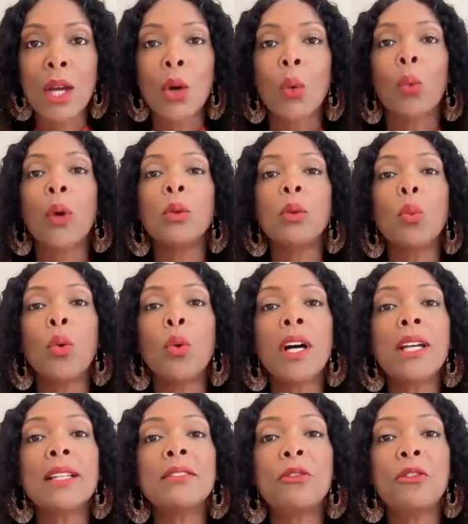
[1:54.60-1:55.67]
When
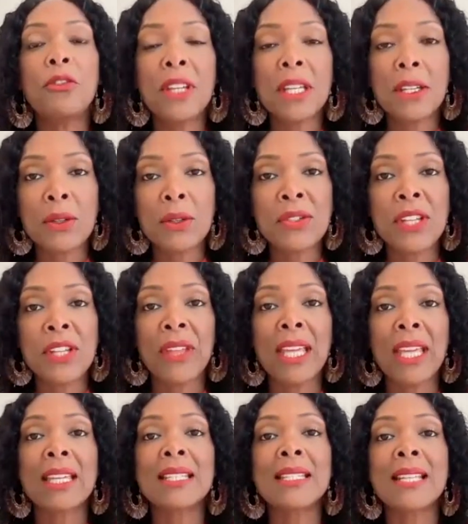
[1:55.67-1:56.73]
one feels that they
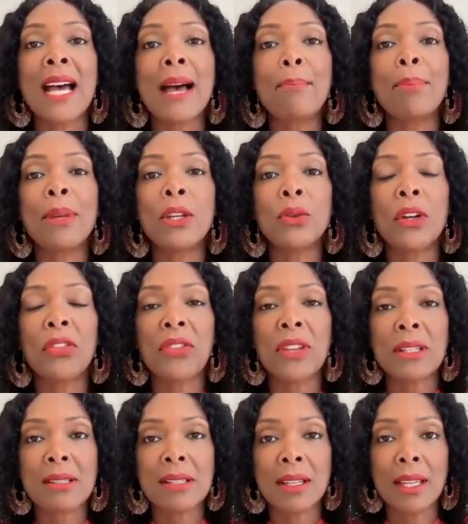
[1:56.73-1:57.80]
cannot be
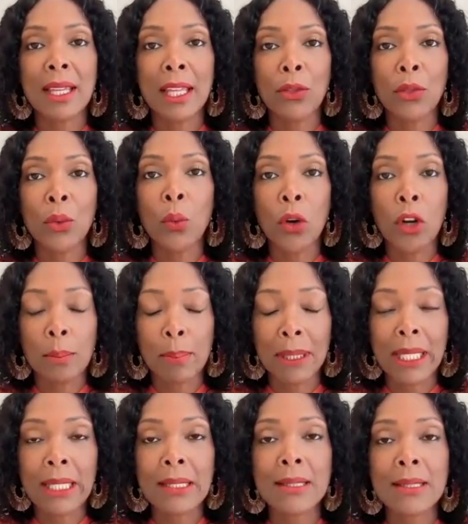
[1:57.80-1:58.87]
authentic in the
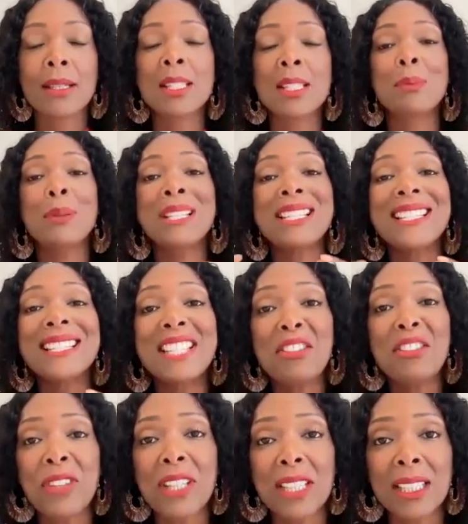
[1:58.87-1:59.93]
workplace,
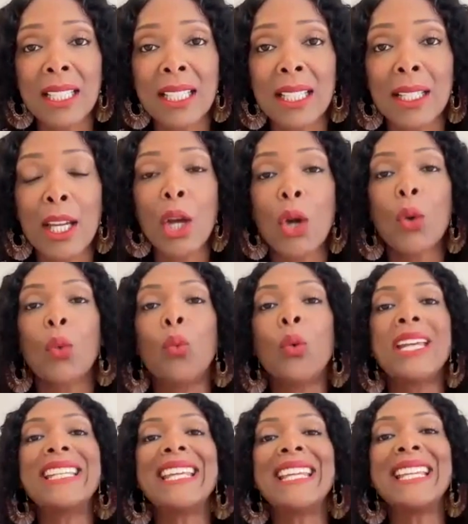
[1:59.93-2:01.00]
specifically
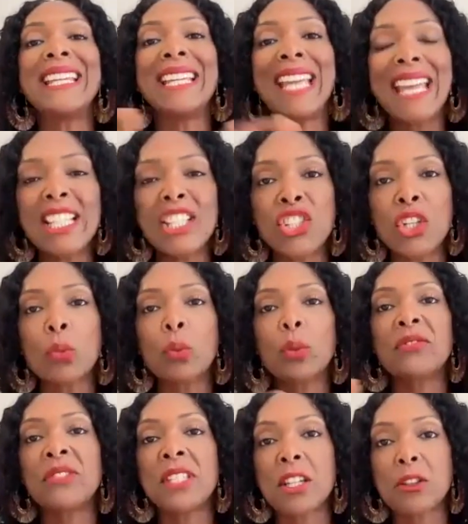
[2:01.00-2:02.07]
when engaging
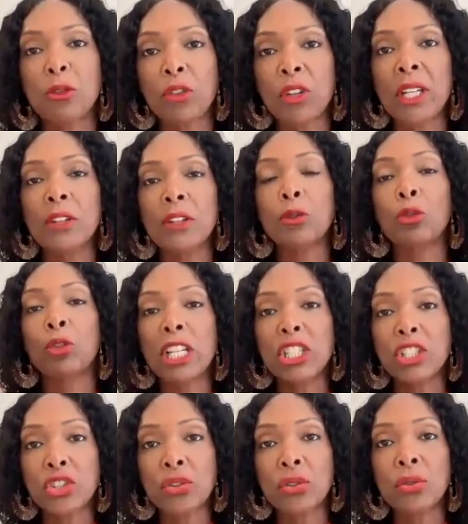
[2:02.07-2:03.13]
with different
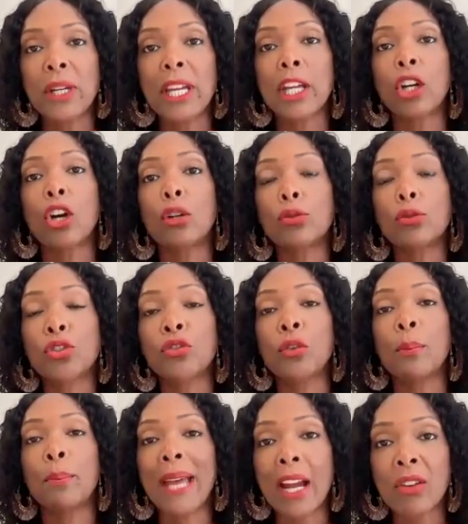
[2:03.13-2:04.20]
racial and cultural
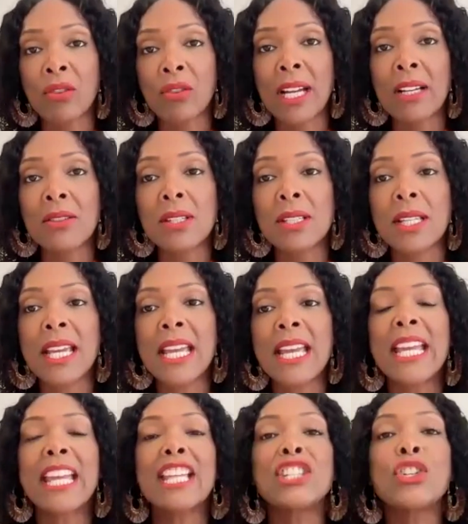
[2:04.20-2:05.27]
backgrounds,
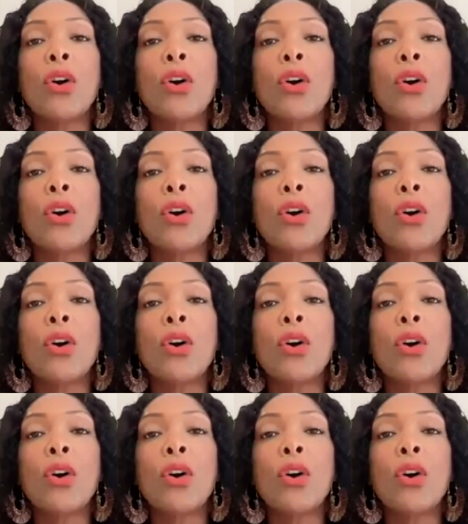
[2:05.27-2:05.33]
it's